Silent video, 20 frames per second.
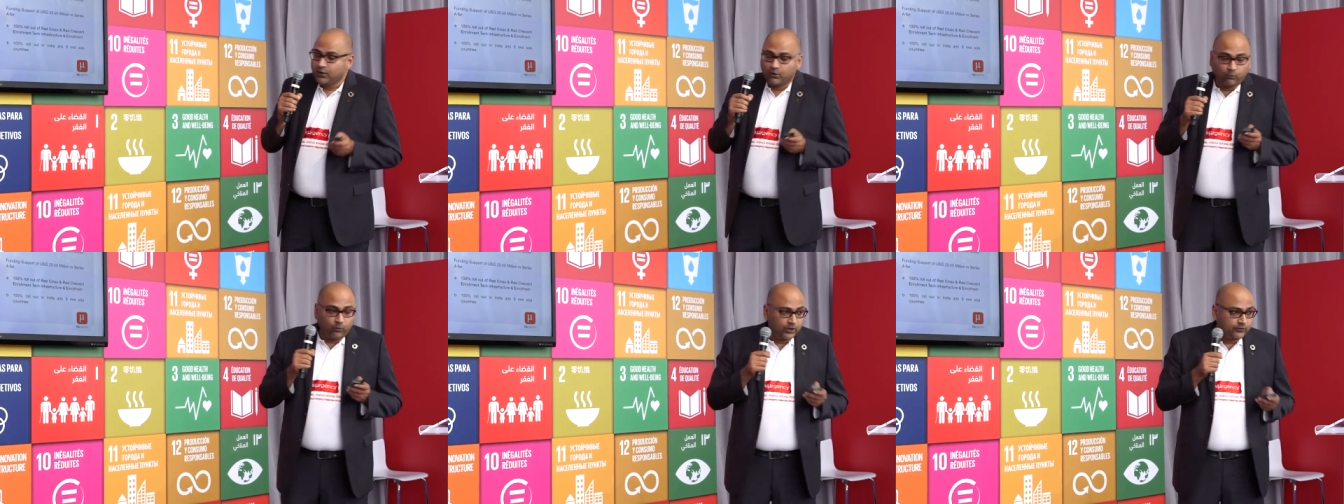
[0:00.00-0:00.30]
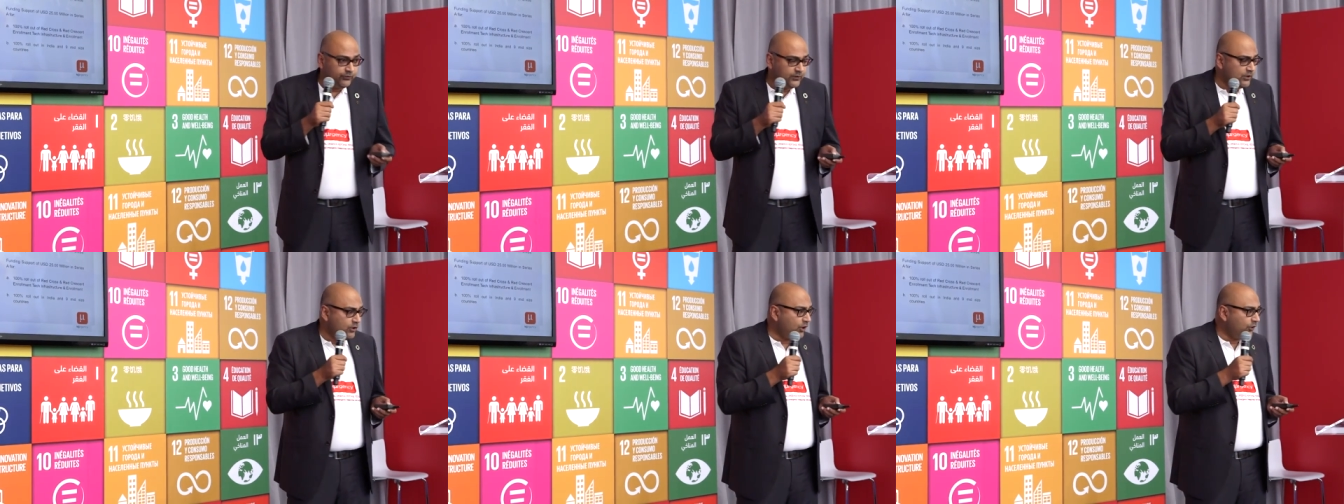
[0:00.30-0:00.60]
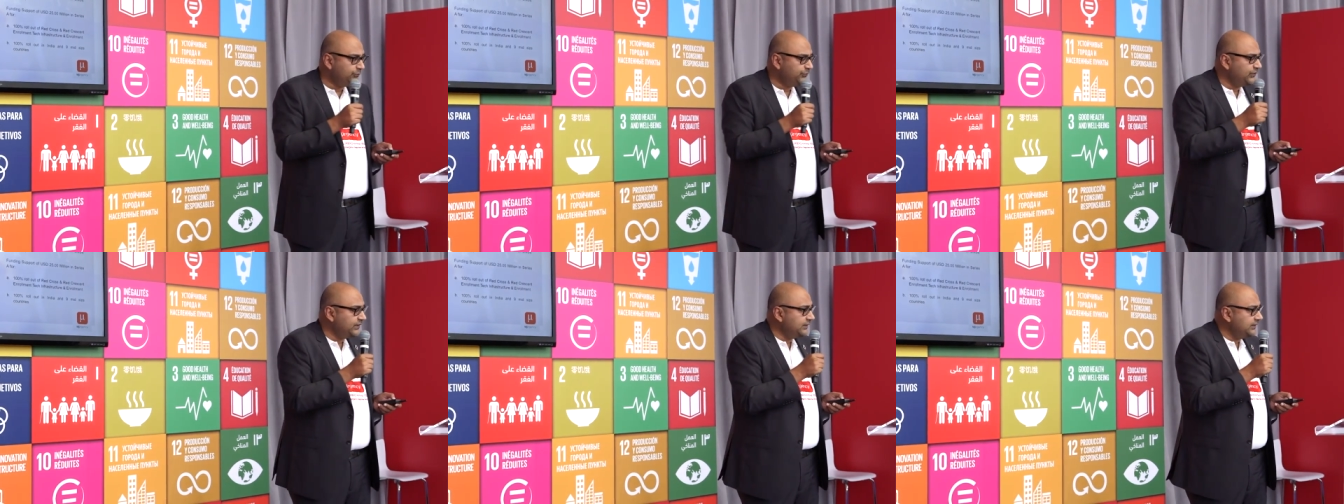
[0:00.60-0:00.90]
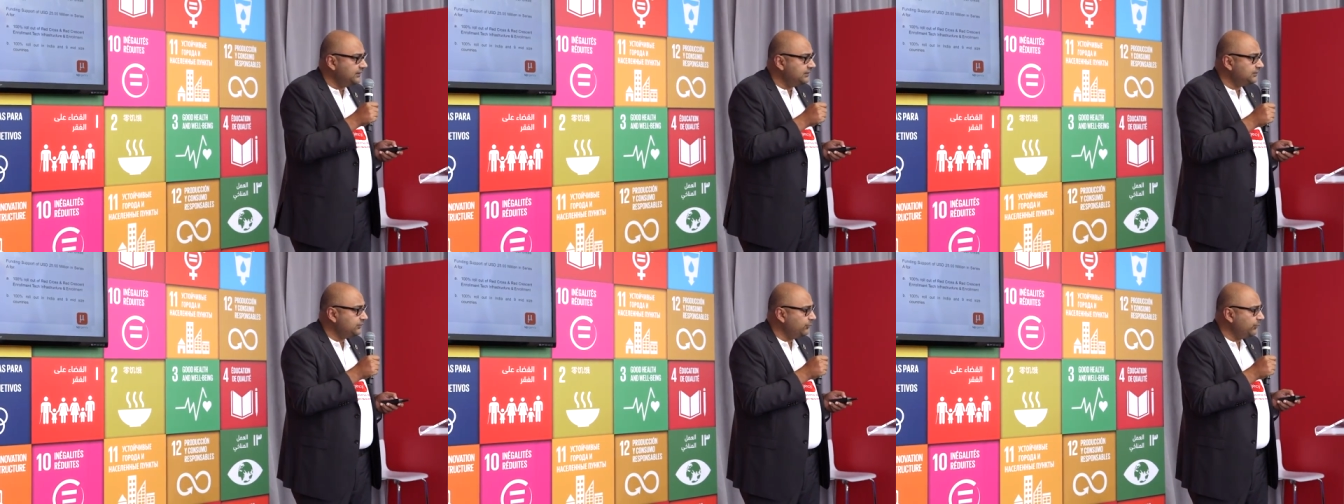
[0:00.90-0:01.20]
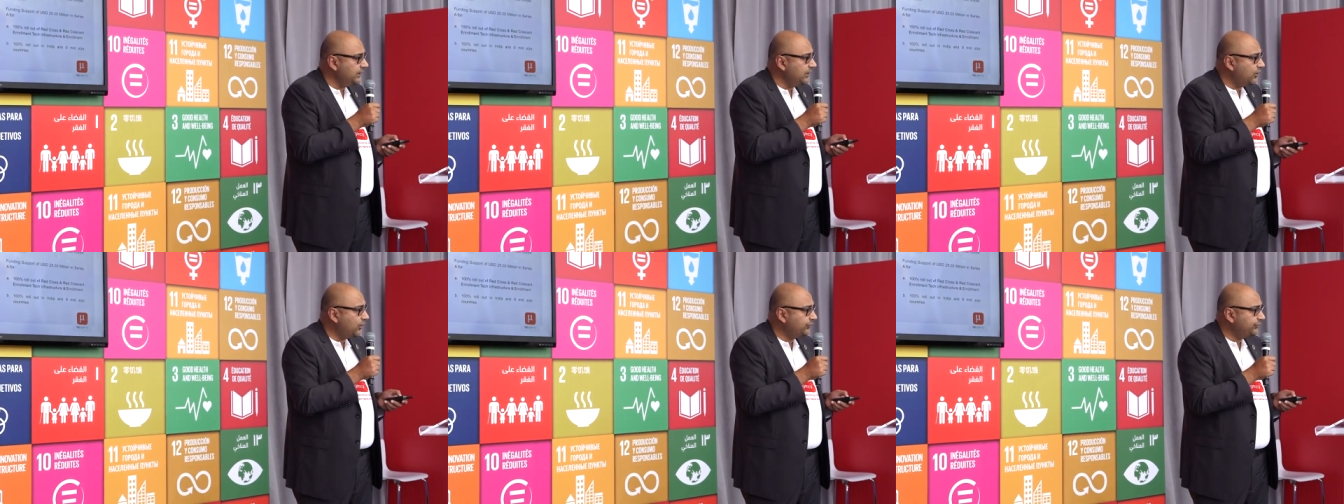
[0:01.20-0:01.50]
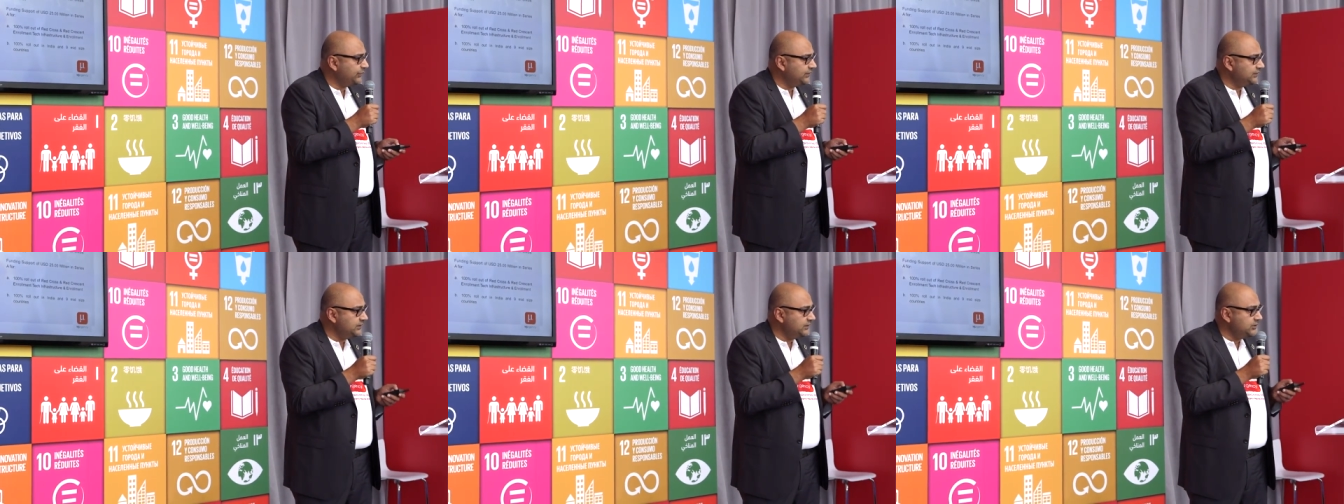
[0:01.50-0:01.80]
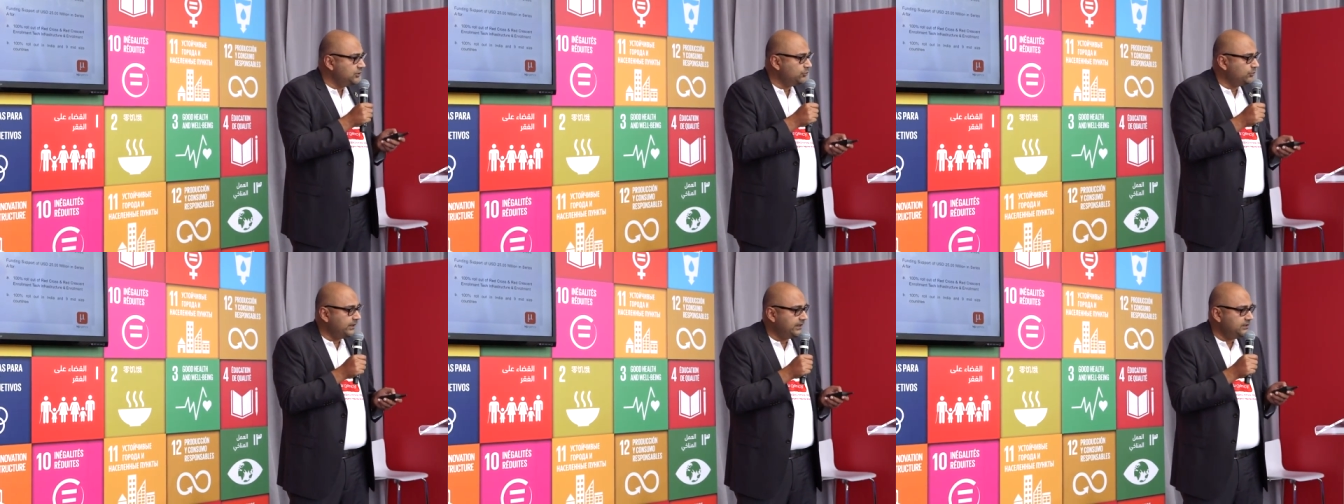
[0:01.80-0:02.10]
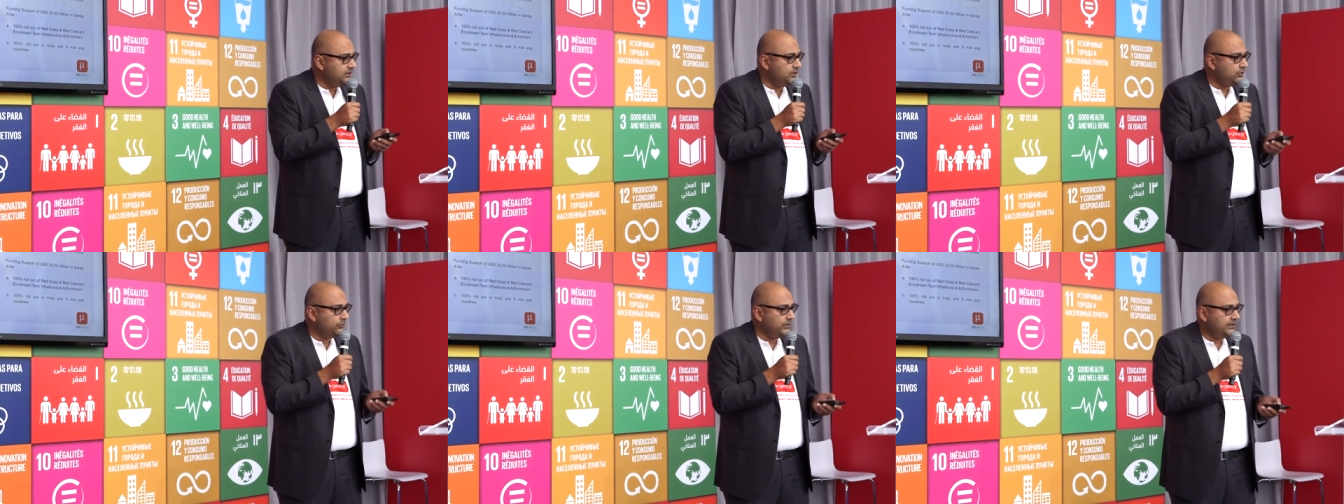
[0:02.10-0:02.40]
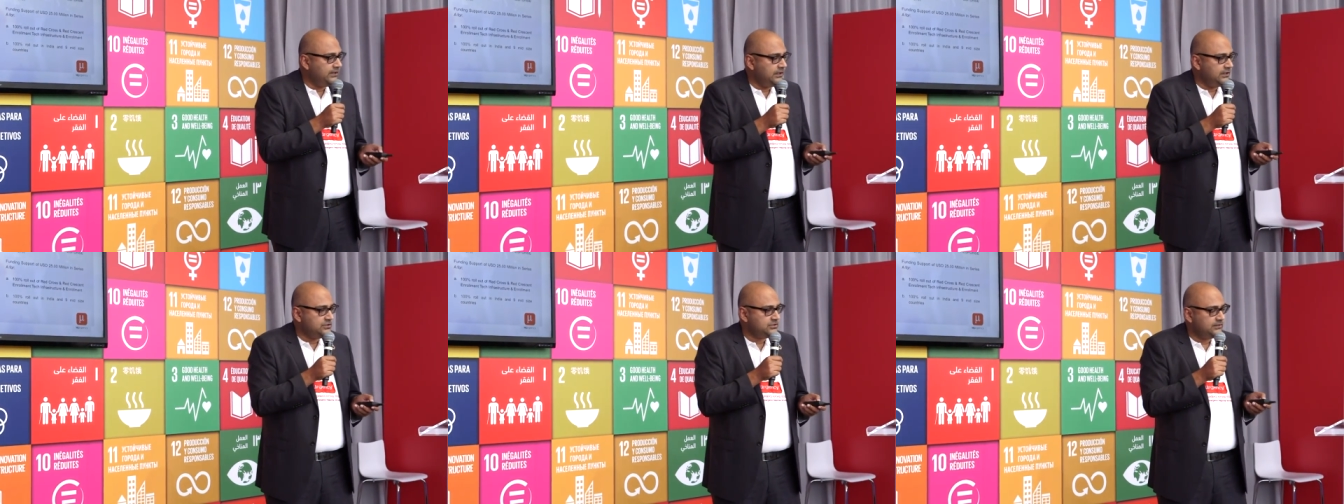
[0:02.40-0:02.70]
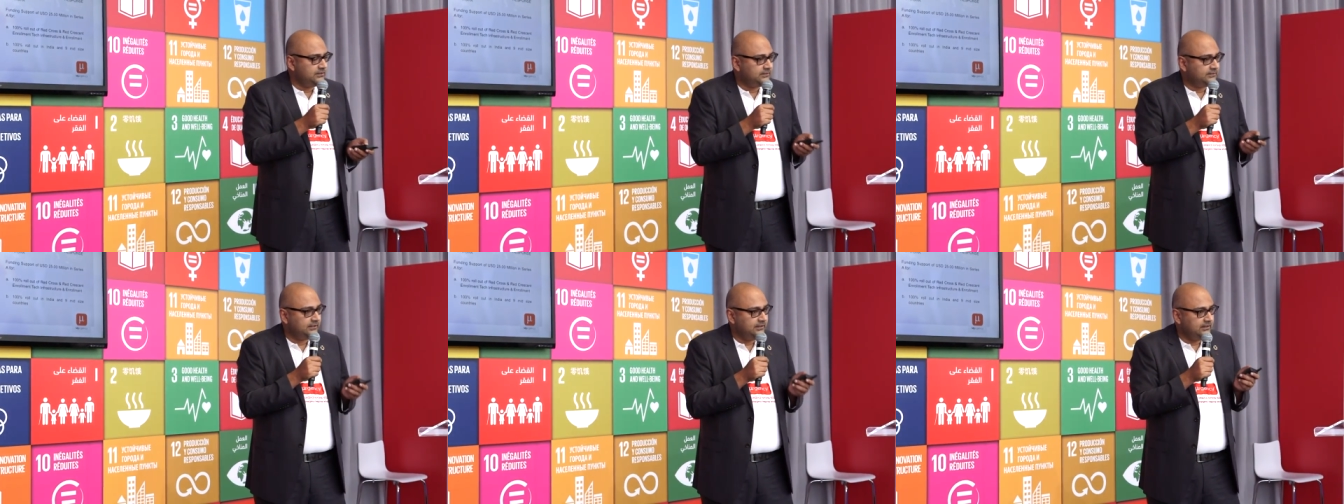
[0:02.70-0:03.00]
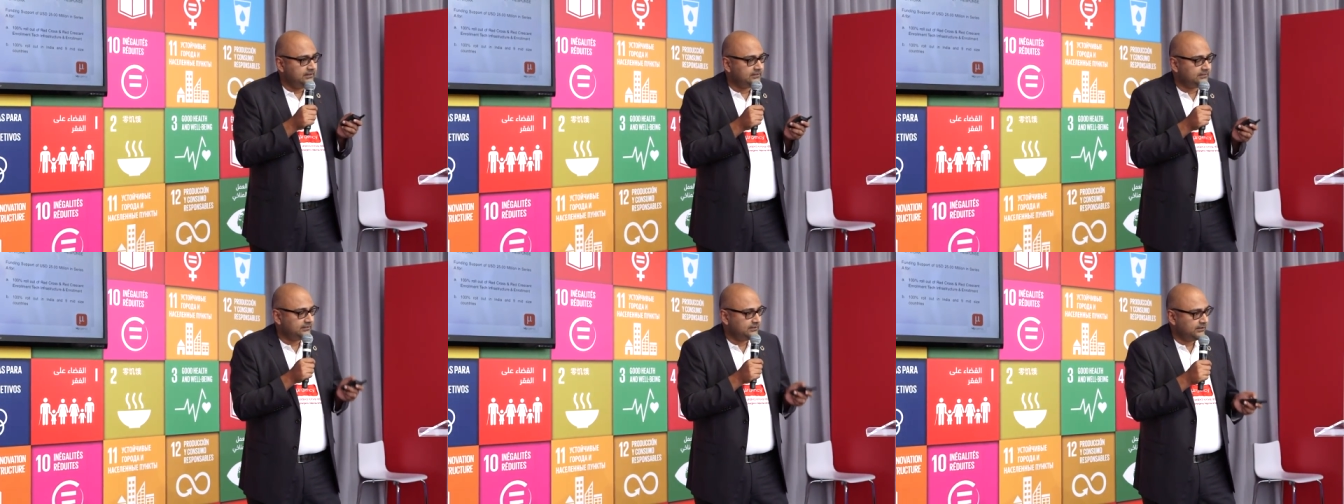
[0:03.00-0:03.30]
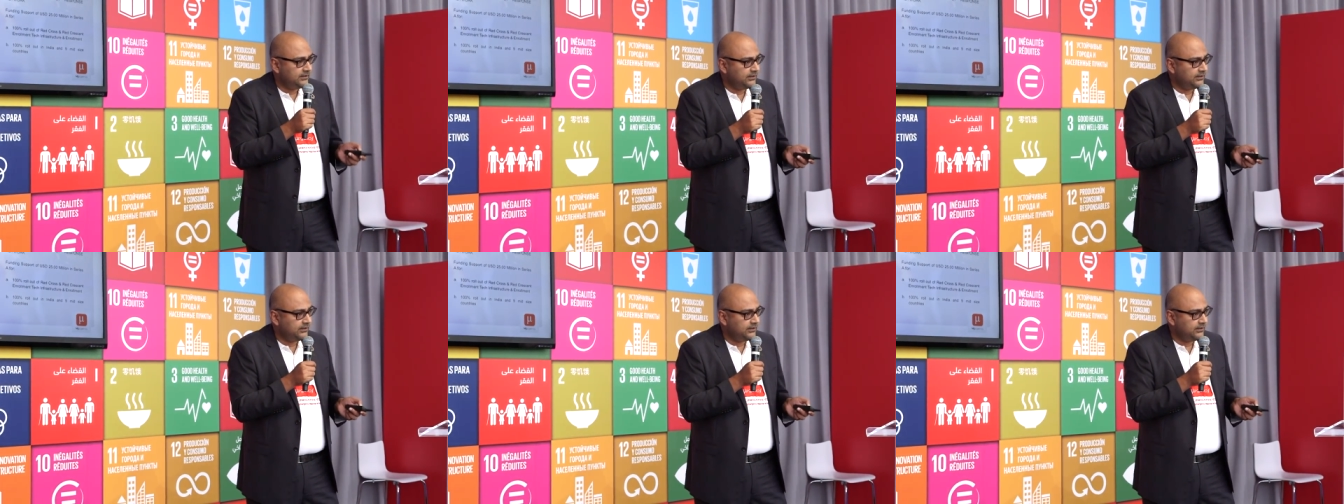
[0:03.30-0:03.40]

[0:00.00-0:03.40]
What we offer is we offer the UN, UN agencies,